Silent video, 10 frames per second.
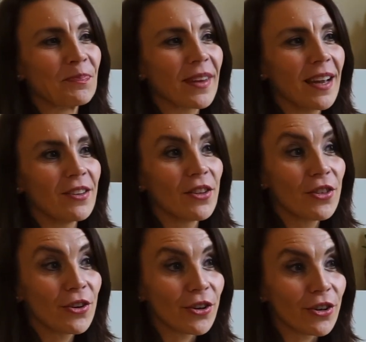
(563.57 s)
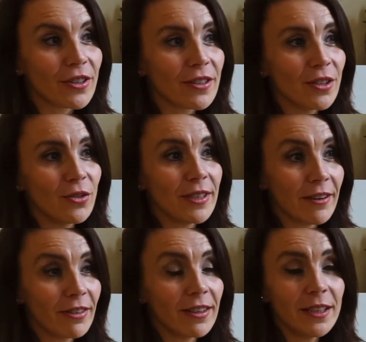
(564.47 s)
And third, you
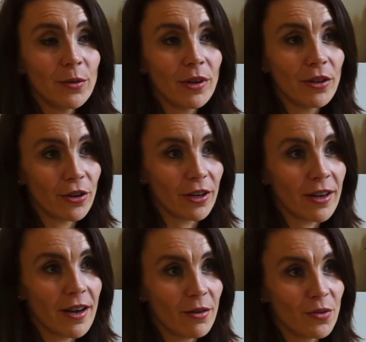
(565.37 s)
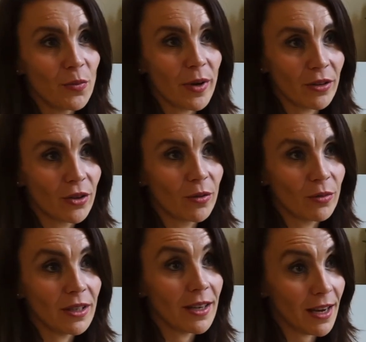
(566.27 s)
definitely will learn how to better
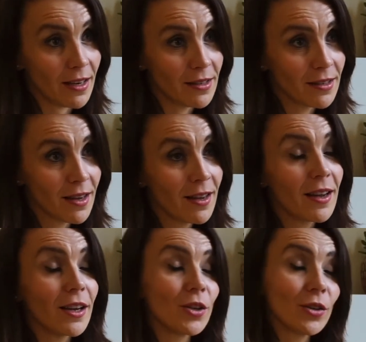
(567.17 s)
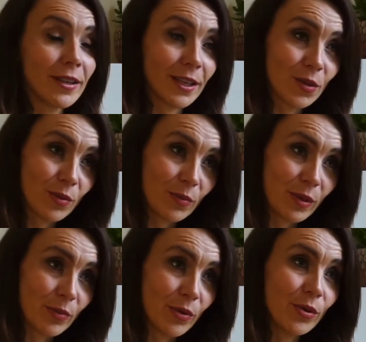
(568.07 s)
communicate and connect with
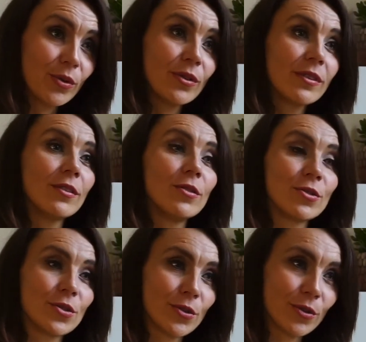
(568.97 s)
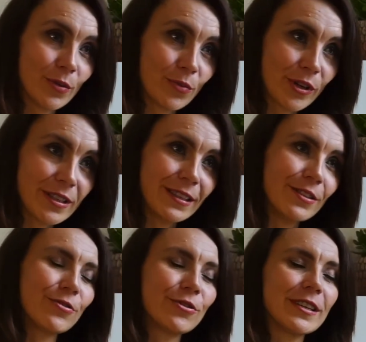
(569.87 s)
people, also embracing
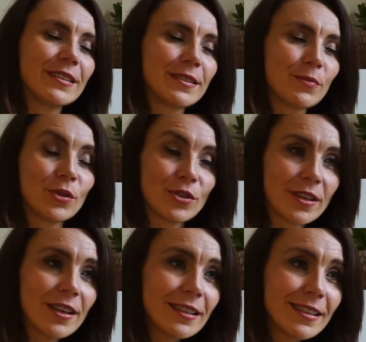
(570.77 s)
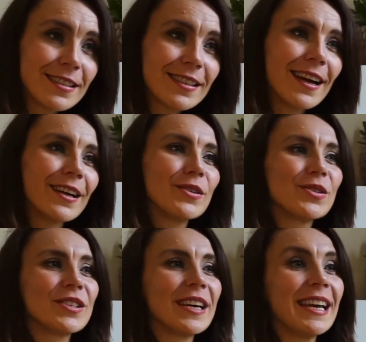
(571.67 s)
different personality
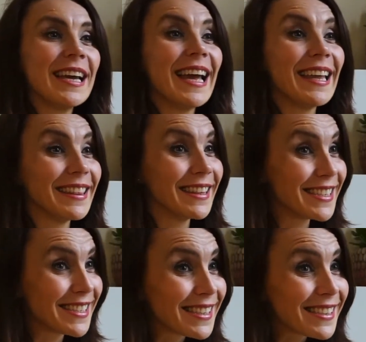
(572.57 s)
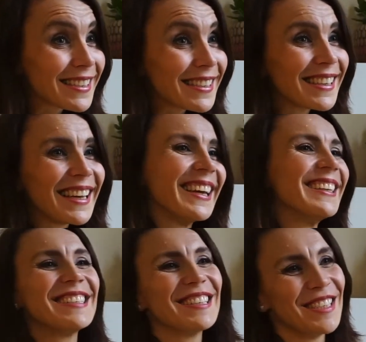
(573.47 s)
styles, and listen. And
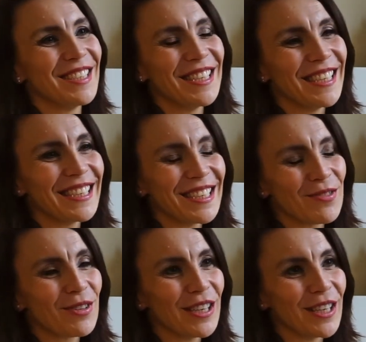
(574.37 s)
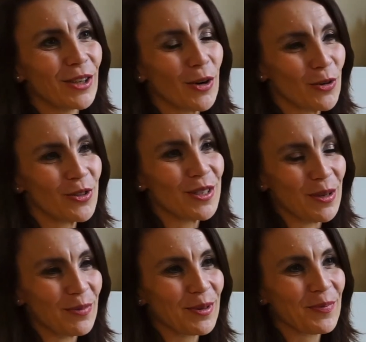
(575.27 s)
this listening is really a gold
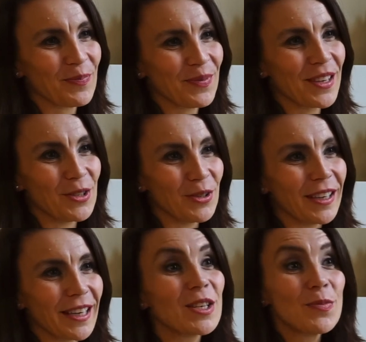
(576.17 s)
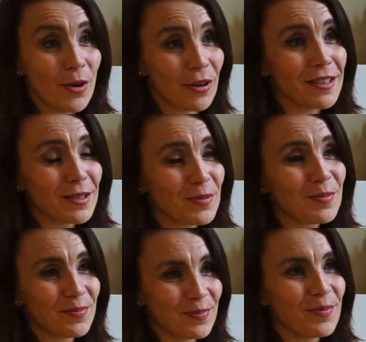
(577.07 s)
tip that you can experience
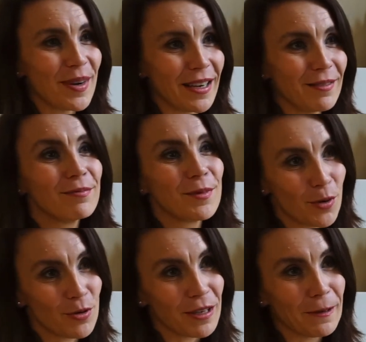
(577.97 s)
by coaching.